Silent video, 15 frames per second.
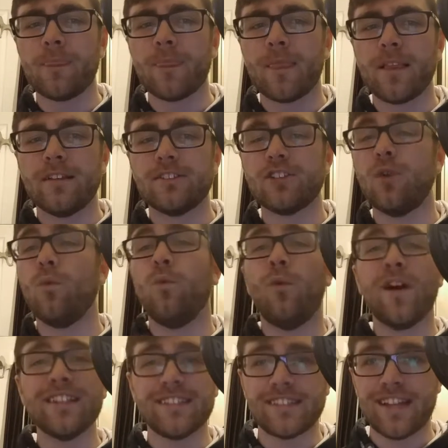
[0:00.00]
So
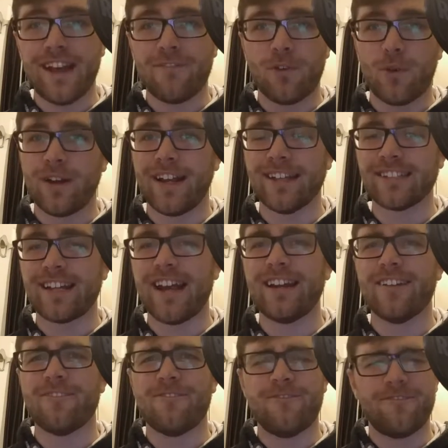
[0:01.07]
once everyone has kind of
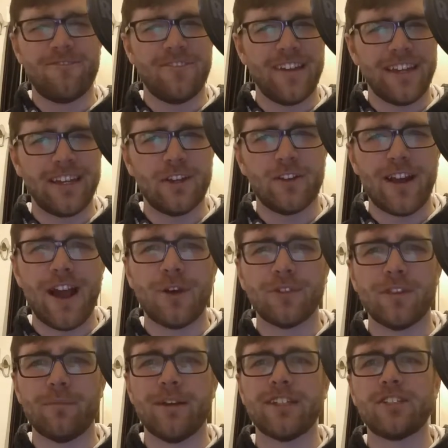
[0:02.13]
figured out the
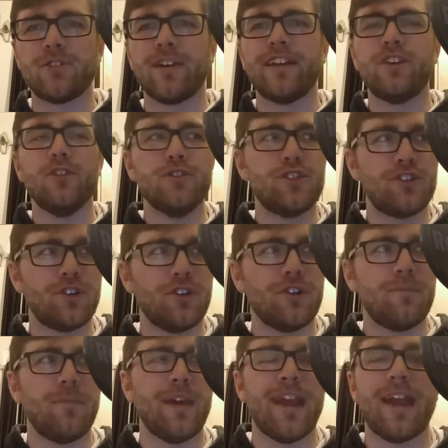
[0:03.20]
mystery, and you should
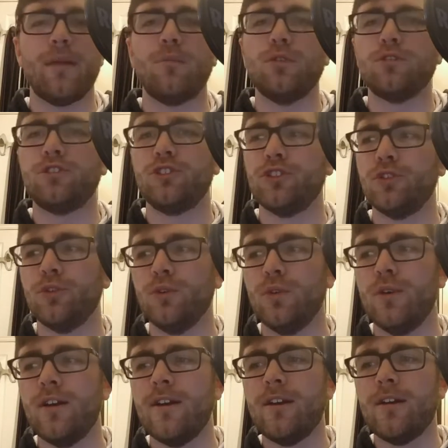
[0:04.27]
be able to,
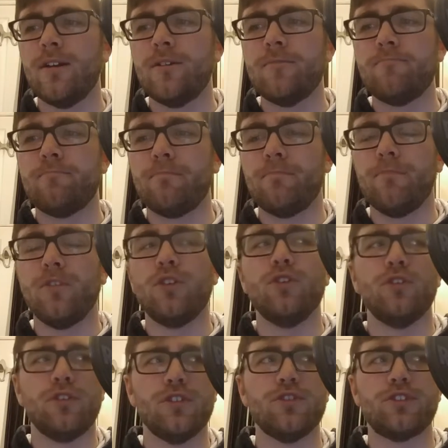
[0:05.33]

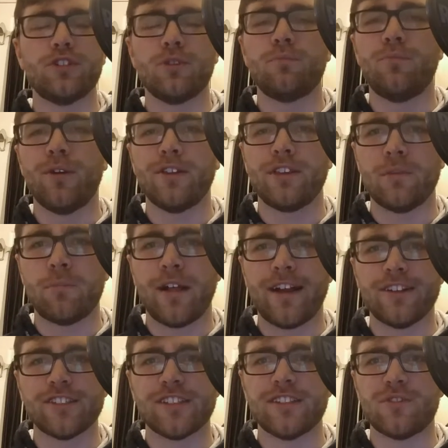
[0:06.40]
you should put the players
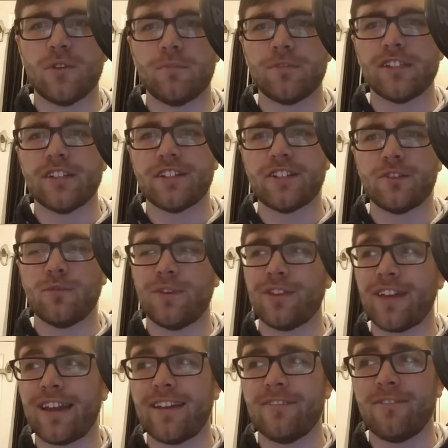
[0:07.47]
into a position where they
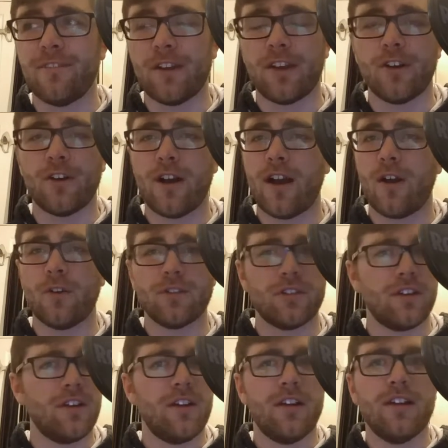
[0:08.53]
can figure out
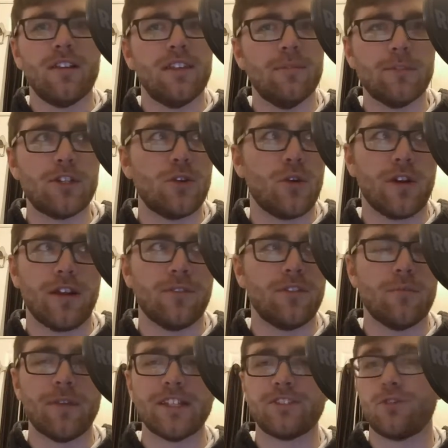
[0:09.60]
the majority of the
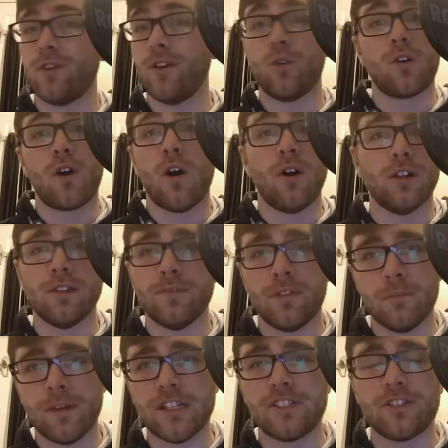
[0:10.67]
mystery or all of the
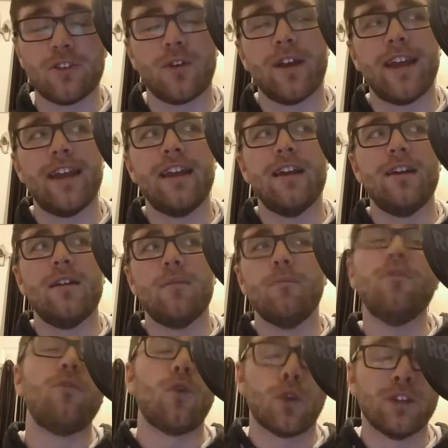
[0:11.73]
mystery
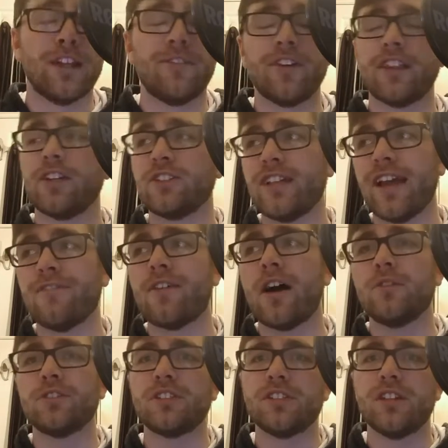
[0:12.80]
before leaving their safe house.